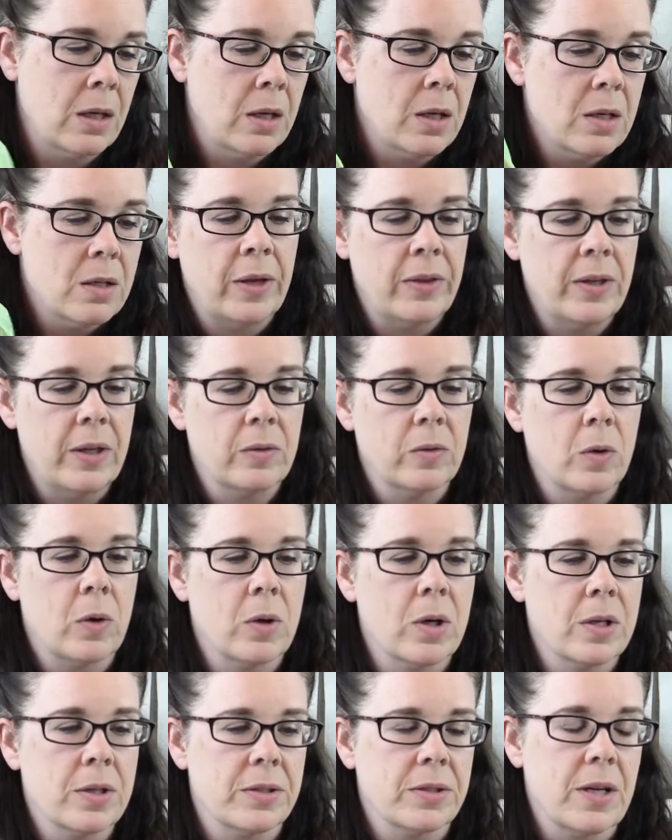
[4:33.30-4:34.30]
And then, of
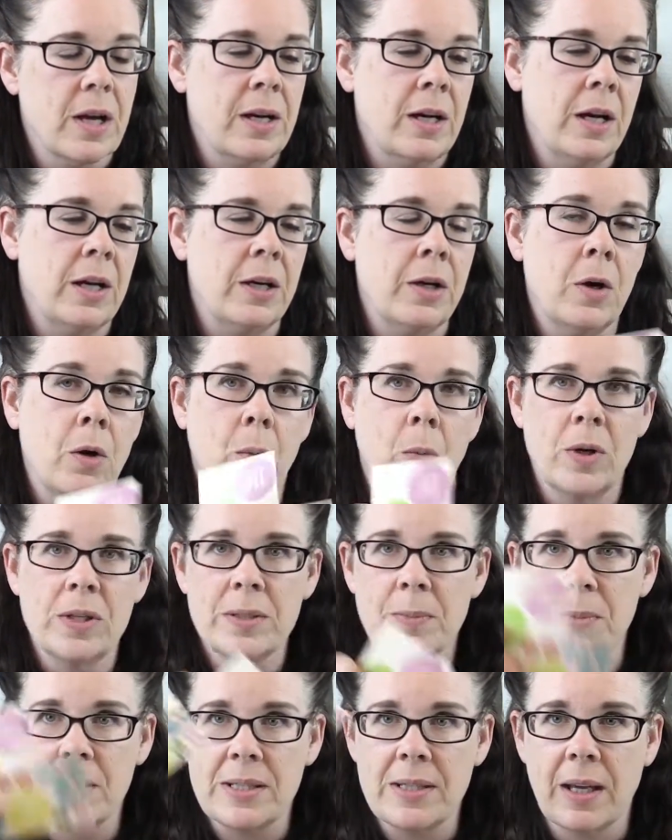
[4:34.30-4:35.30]
course, and I know
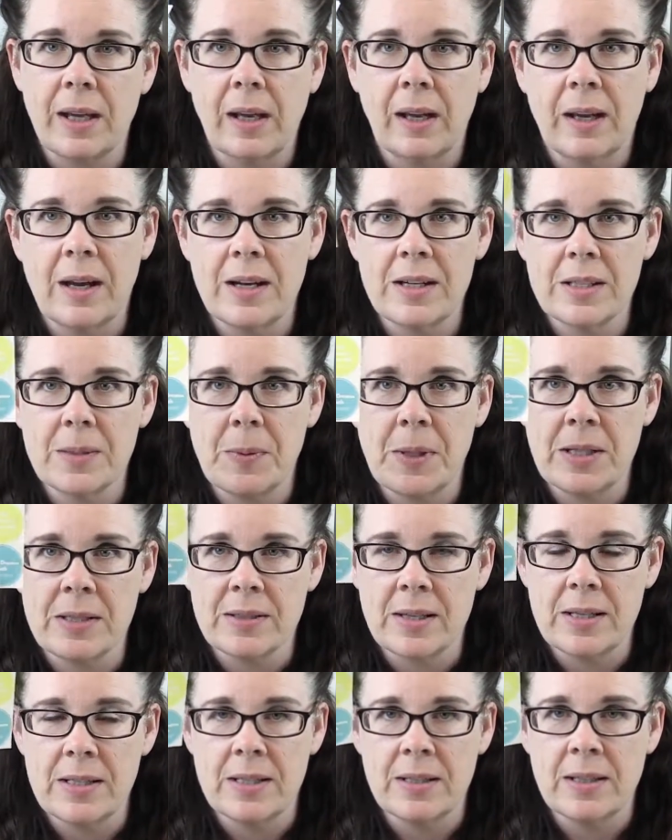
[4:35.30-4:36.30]
one's missing again, it's
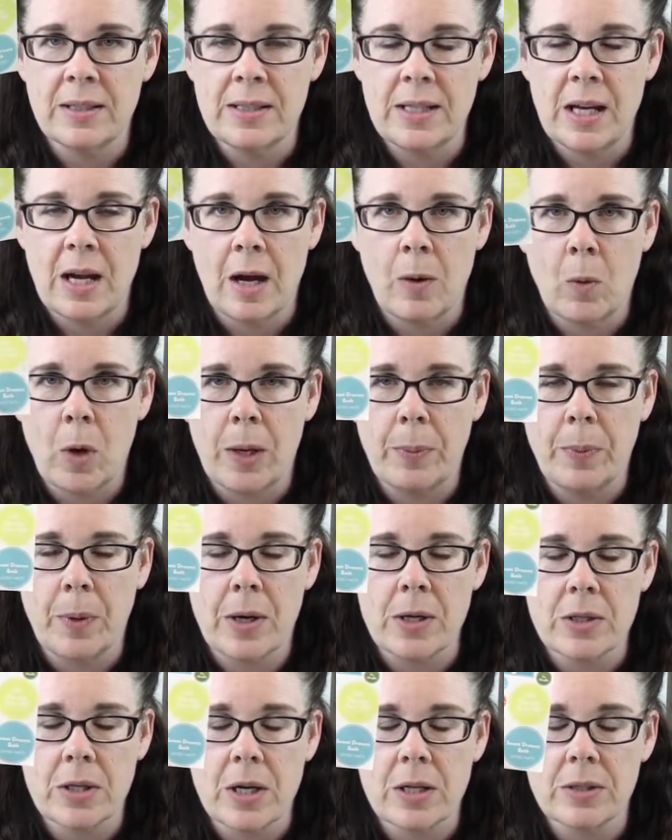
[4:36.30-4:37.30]
because I did the DIY
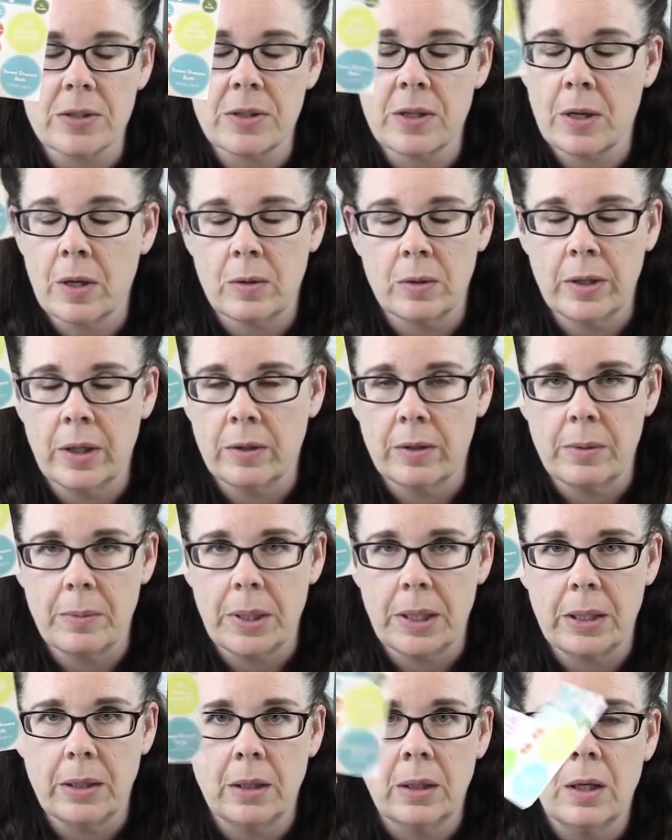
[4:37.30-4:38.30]
project, so don't yell at
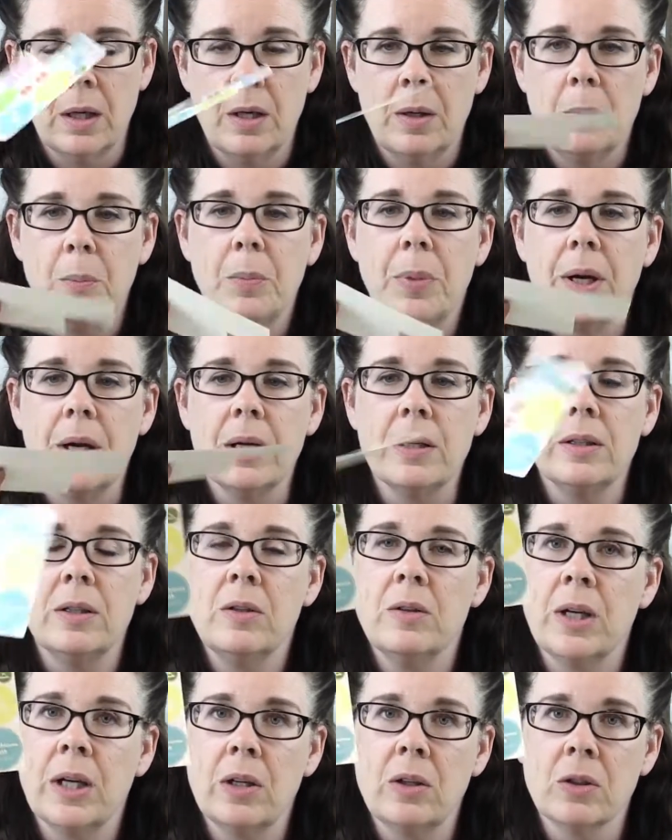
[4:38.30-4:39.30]
me. But
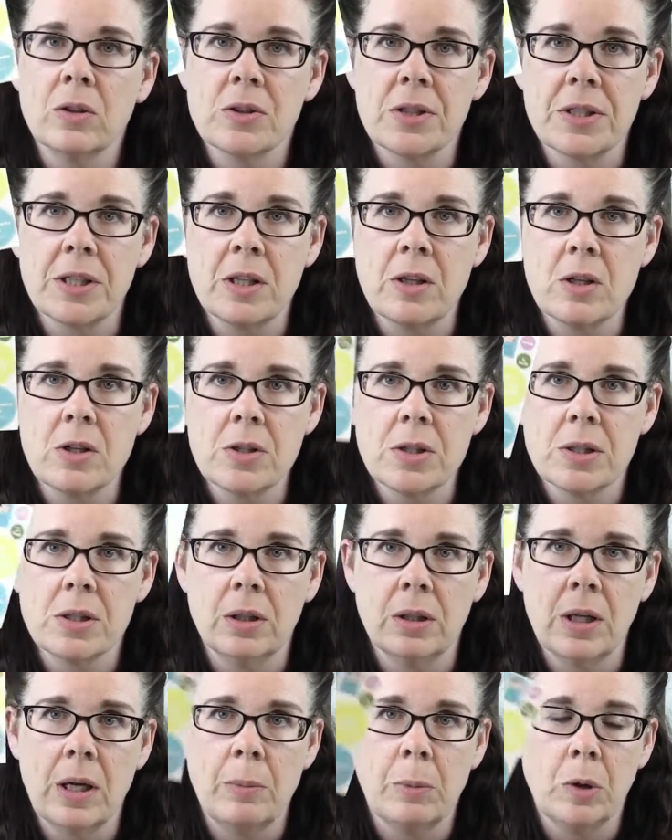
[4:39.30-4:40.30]
you get your stickers
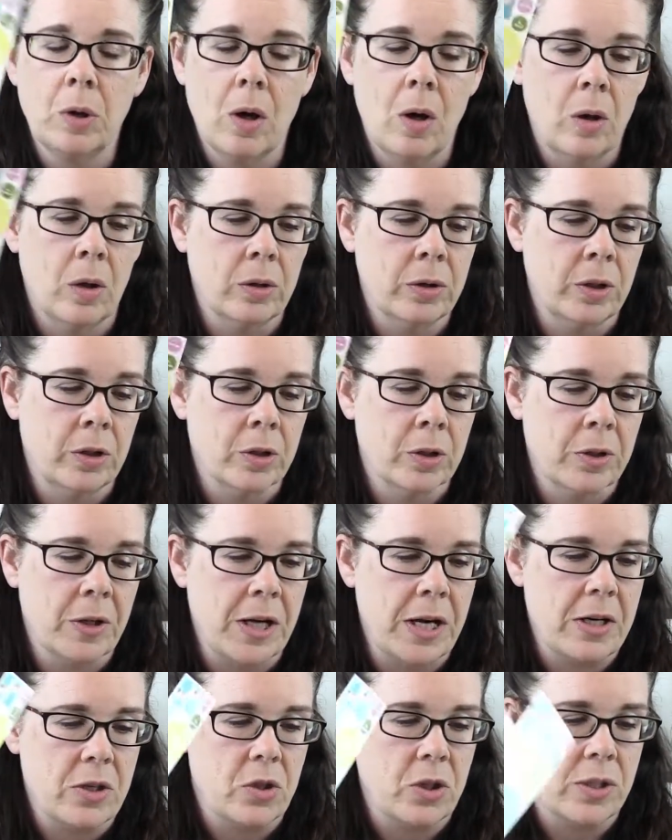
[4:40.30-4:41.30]
to label all your
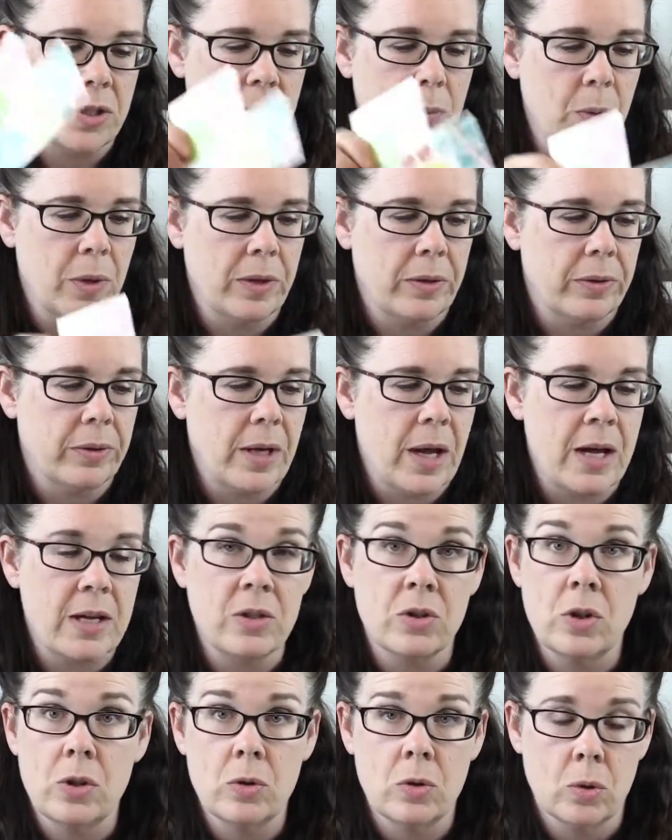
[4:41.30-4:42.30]
creations with,
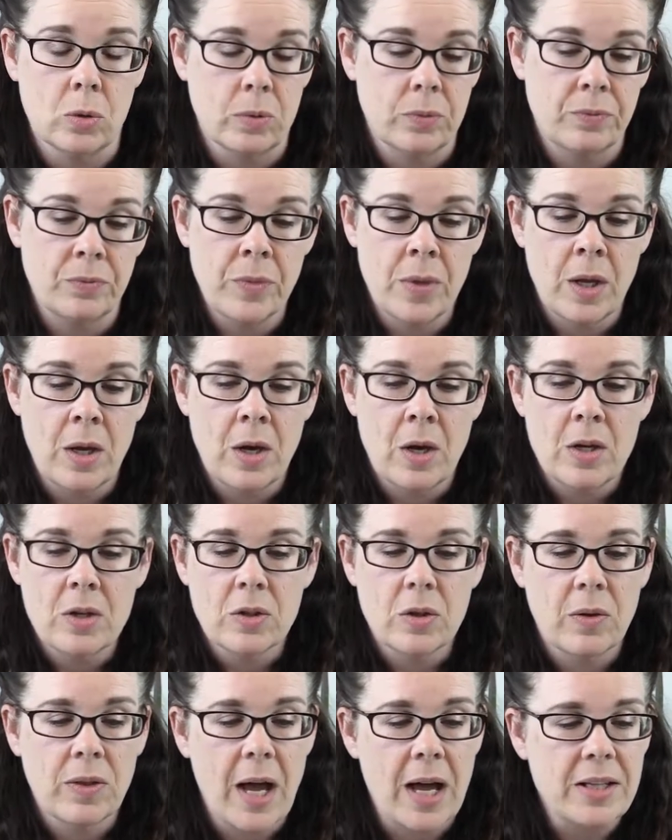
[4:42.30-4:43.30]
as usual.
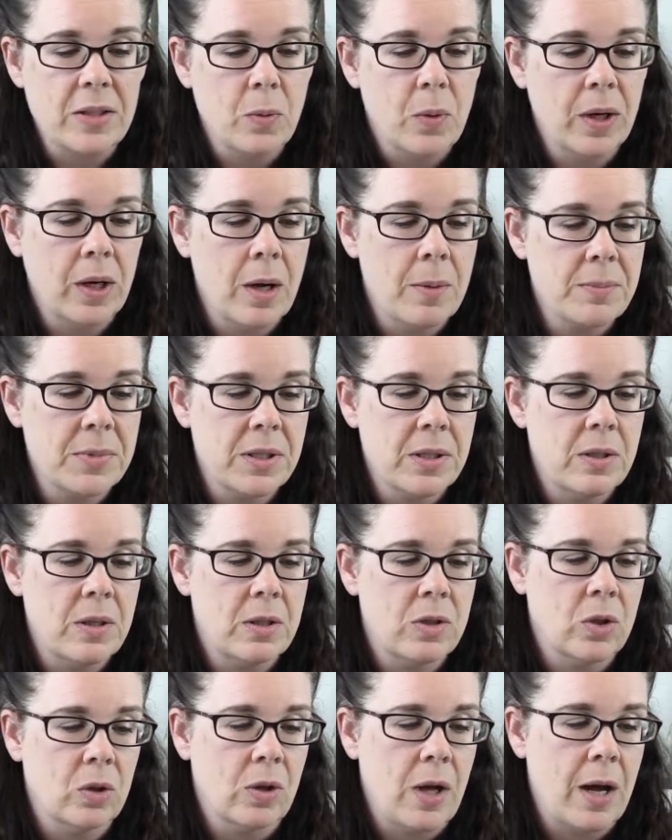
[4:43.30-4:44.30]
So that's what comes in
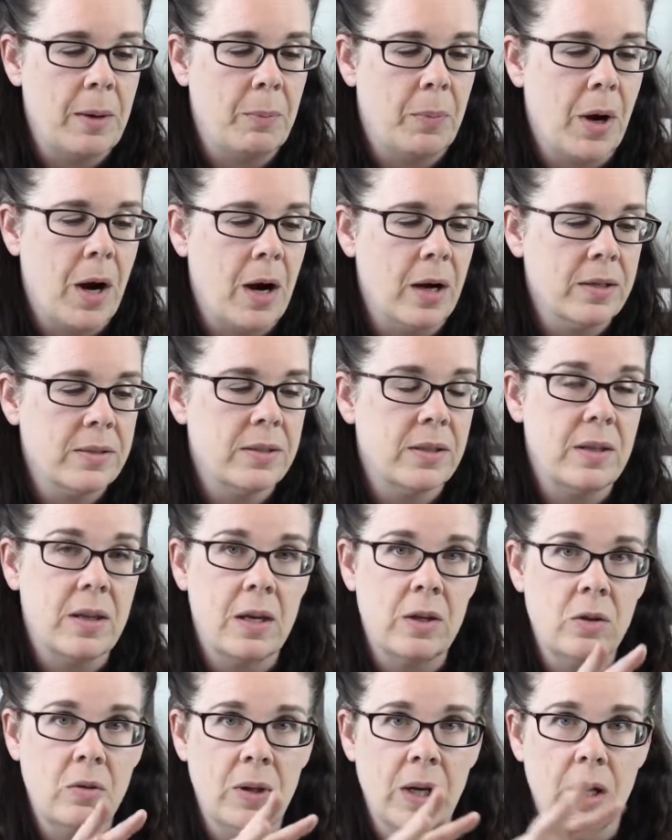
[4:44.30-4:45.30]
the July box, and
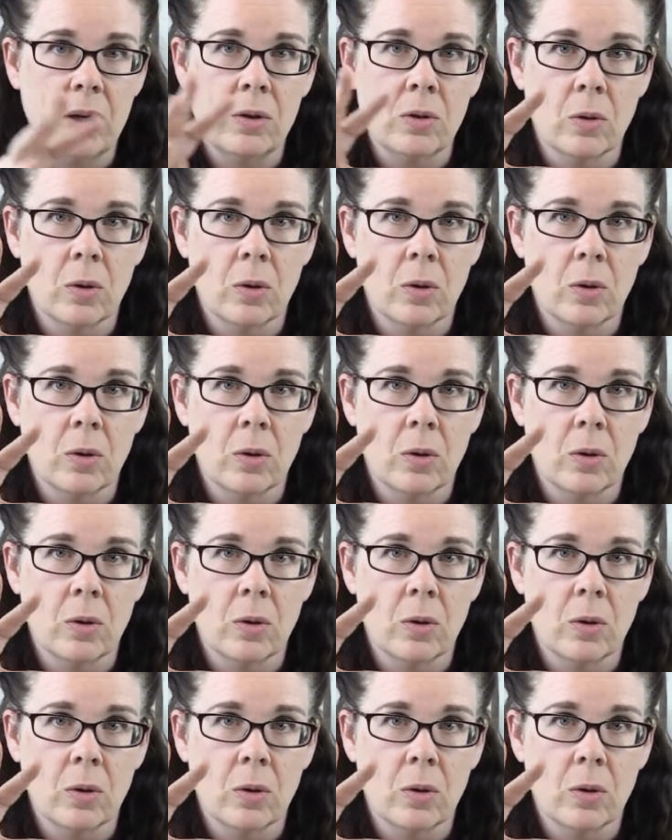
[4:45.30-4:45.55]
then you get